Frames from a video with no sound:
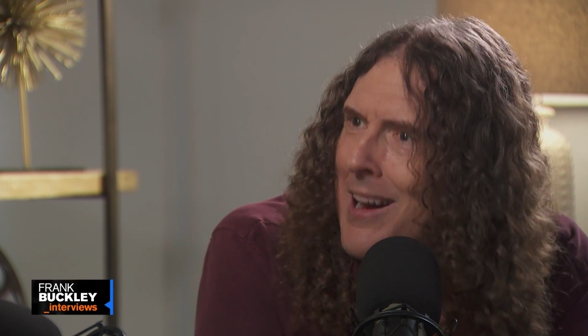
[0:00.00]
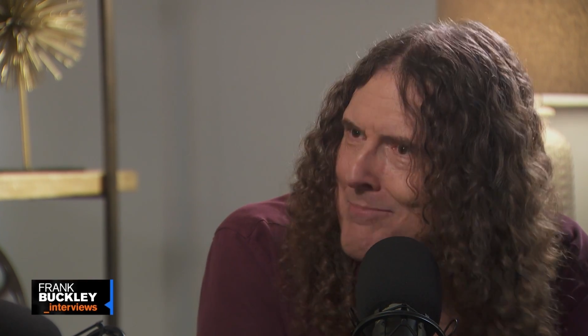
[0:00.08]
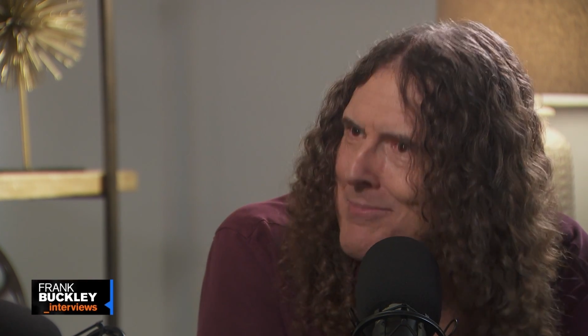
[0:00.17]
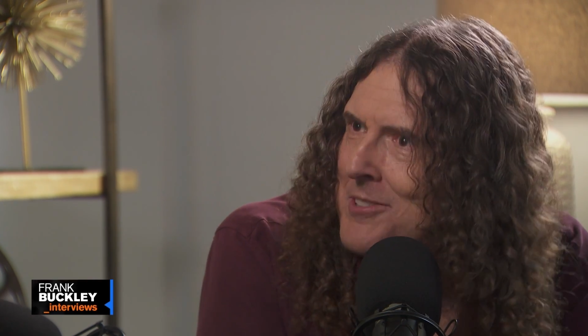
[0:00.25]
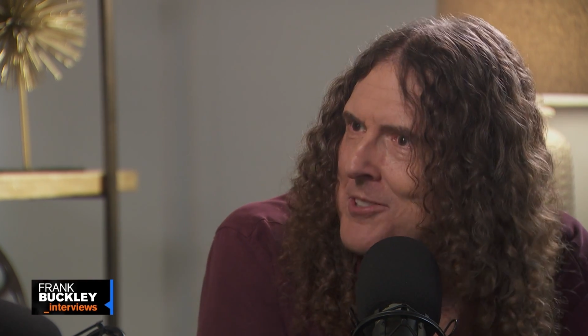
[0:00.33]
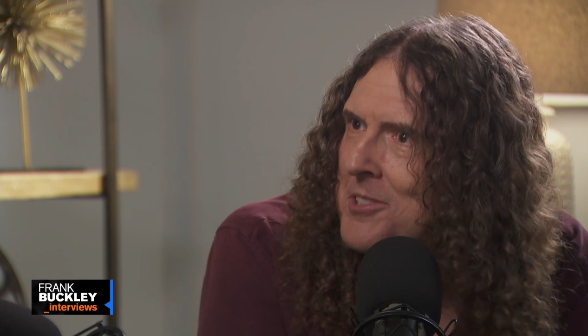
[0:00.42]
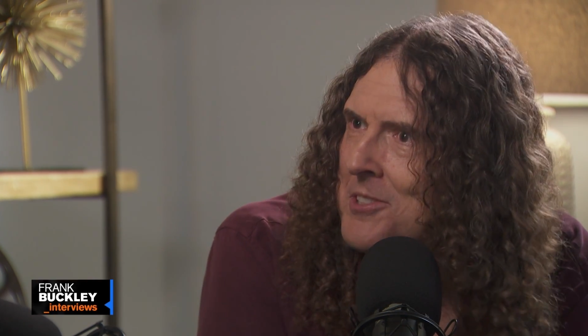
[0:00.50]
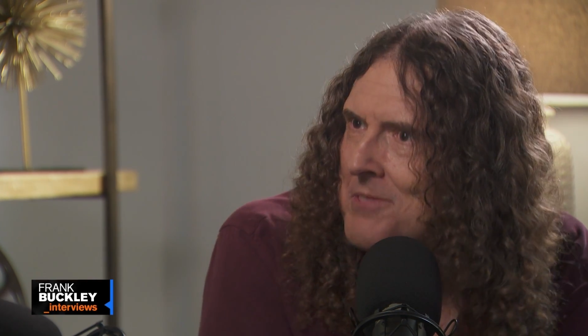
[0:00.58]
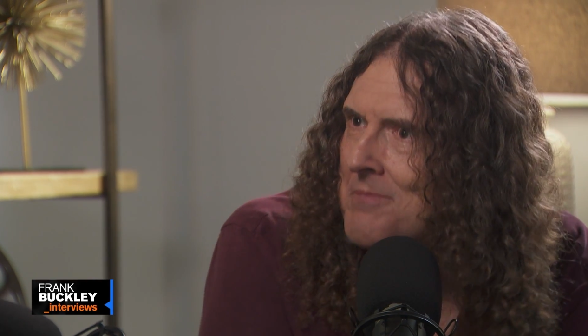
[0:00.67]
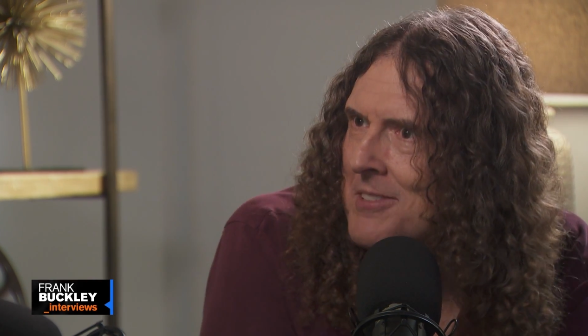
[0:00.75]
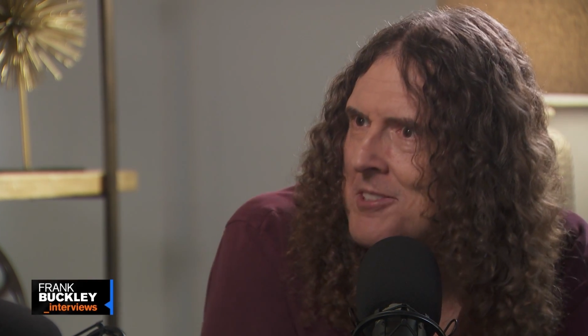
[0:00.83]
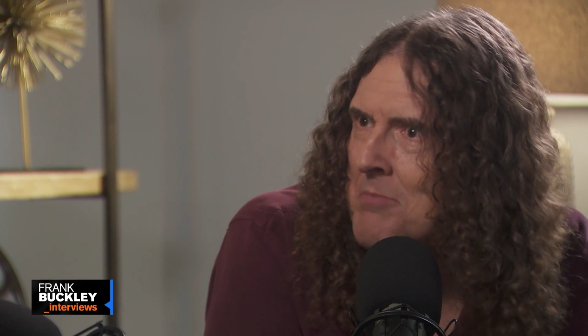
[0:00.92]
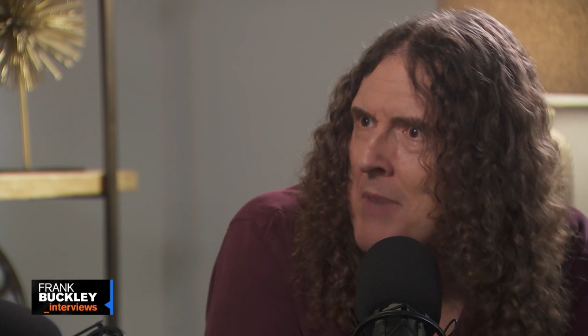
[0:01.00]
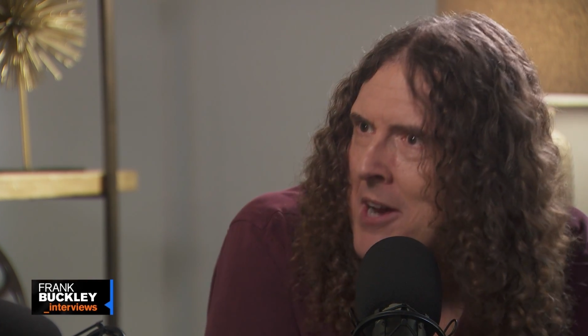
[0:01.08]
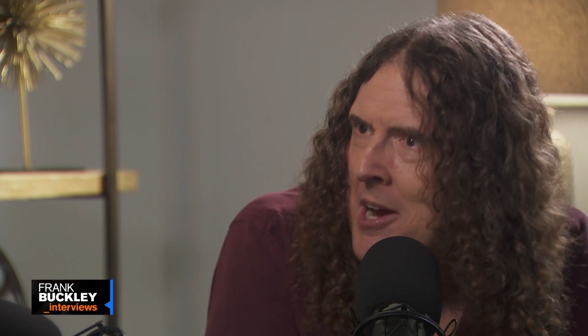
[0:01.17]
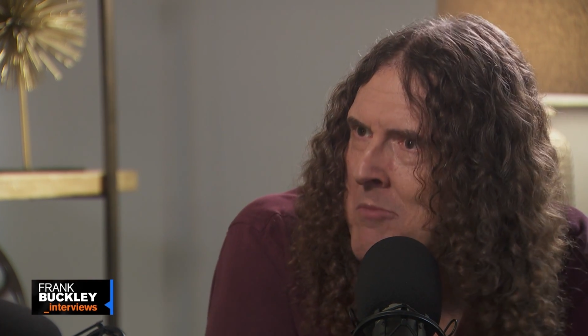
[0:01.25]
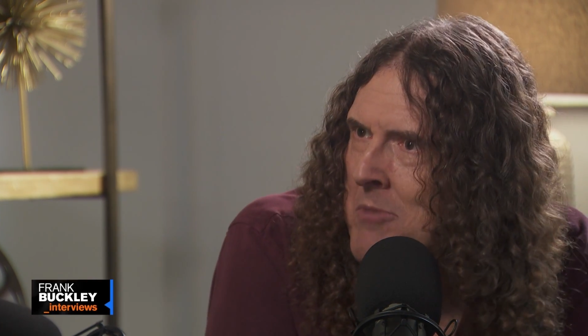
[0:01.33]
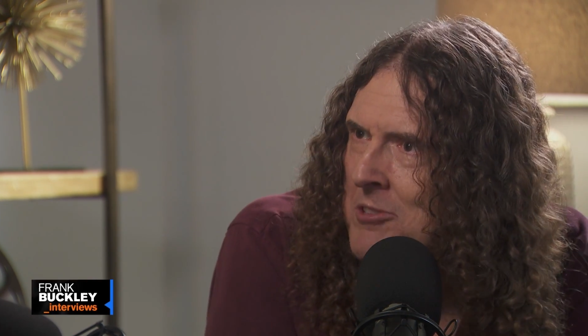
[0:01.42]
this is my
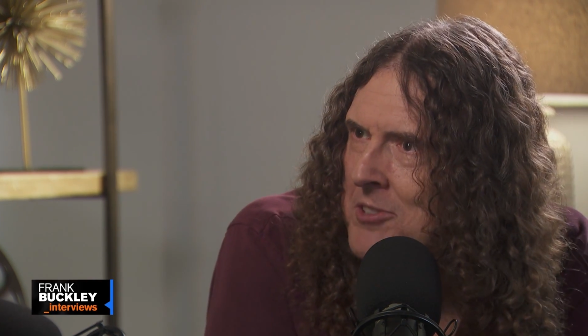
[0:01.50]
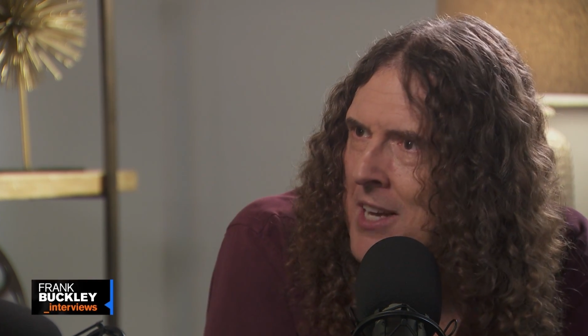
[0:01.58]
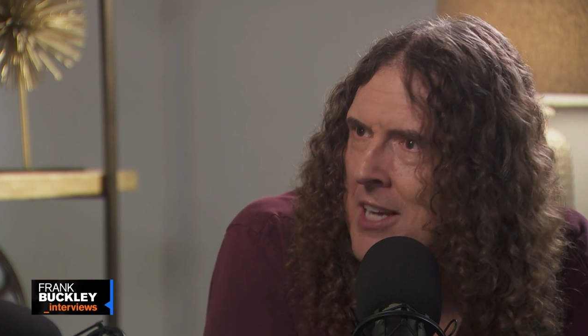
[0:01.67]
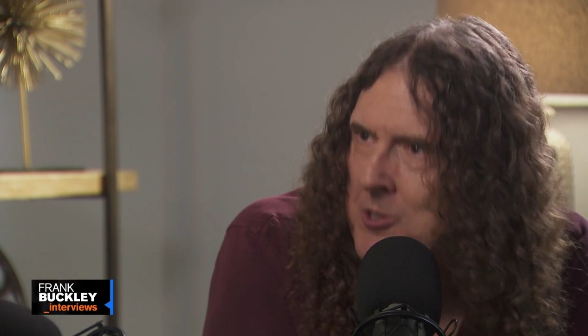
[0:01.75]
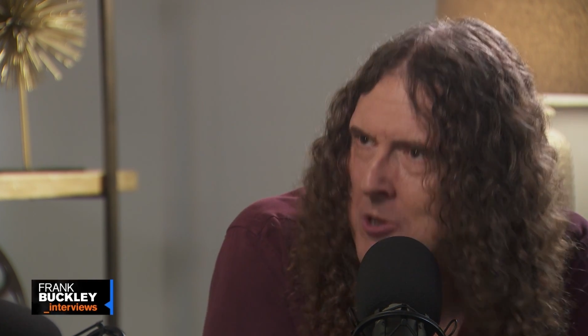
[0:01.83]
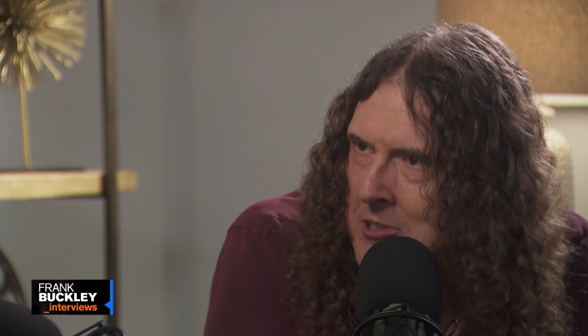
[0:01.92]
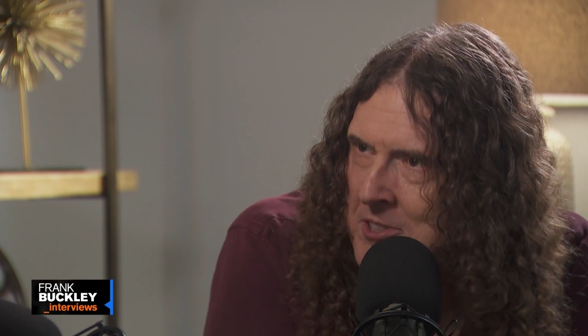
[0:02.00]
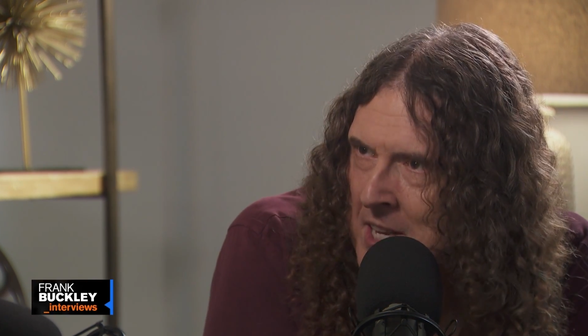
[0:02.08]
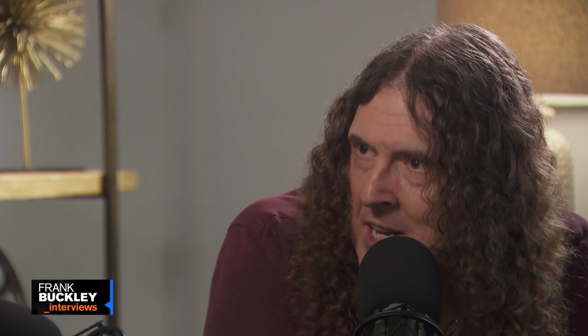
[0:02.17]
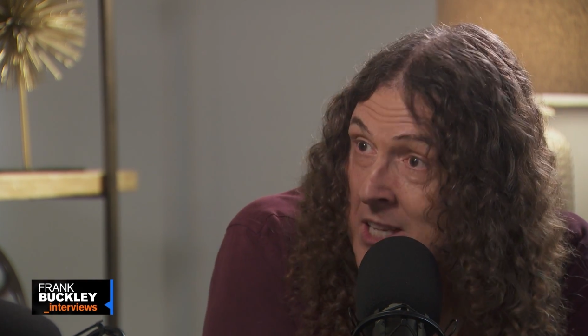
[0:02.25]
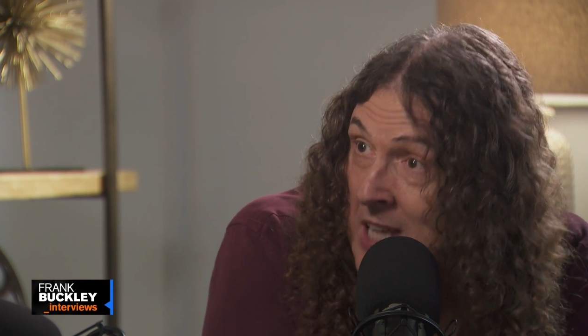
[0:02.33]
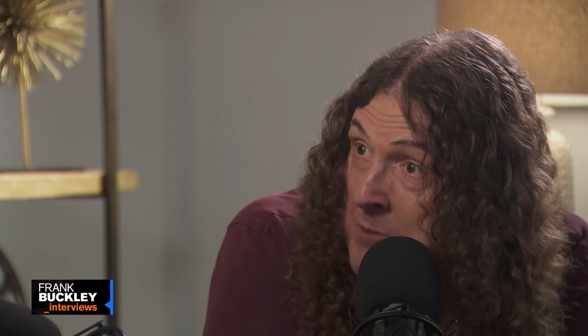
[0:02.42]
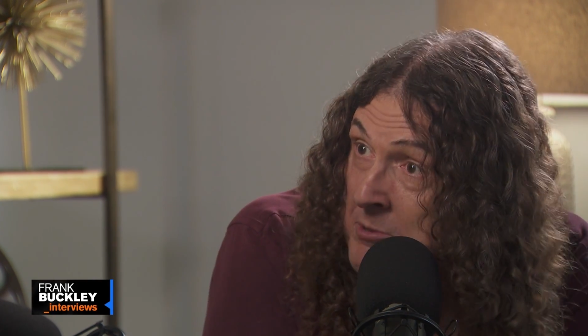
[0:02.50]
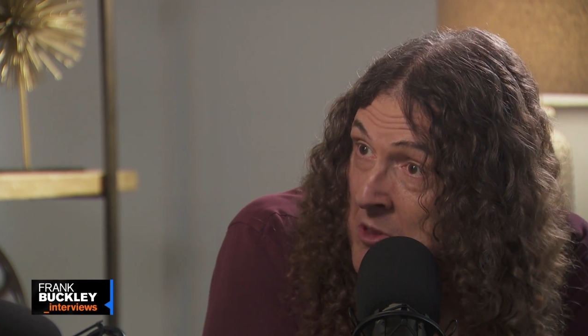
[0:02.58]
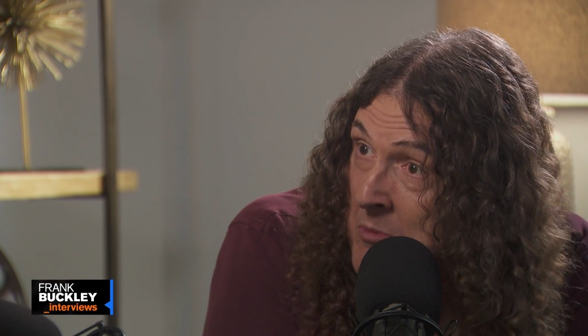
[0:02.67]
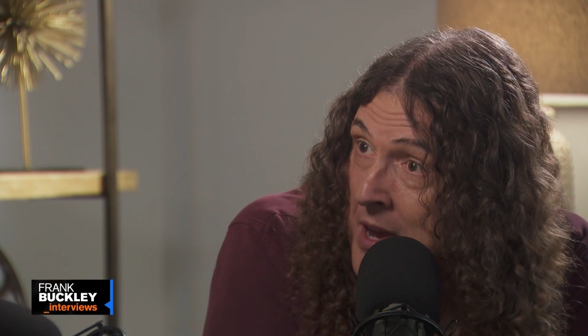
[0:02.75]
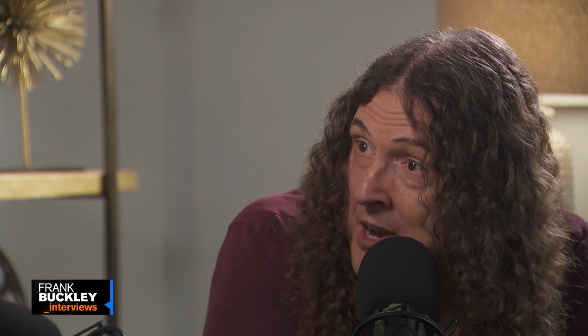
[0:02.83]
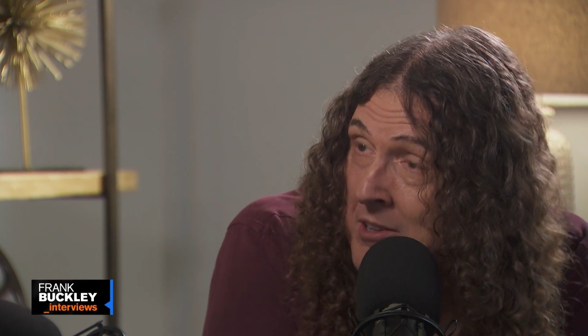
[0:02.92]
kind of music. And I started sending in tapes in
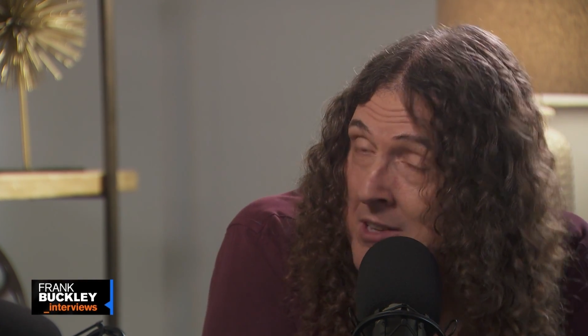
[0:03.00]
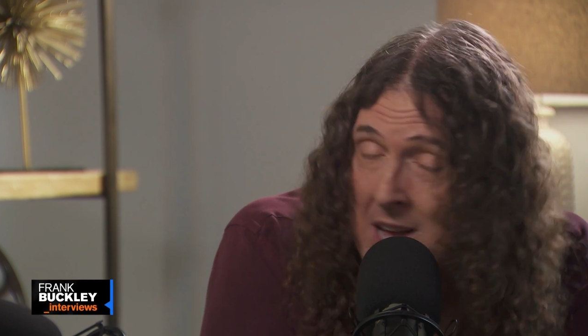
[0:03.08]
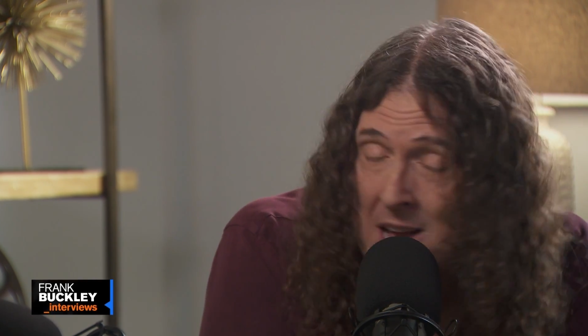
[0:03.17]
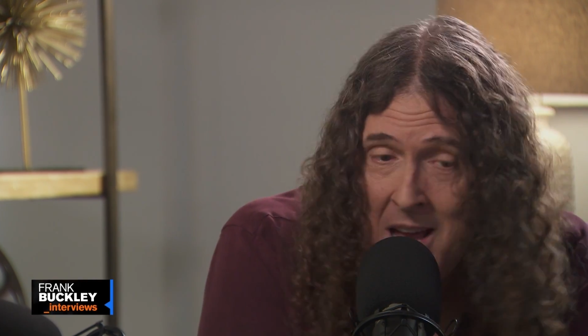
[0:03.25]
the mail.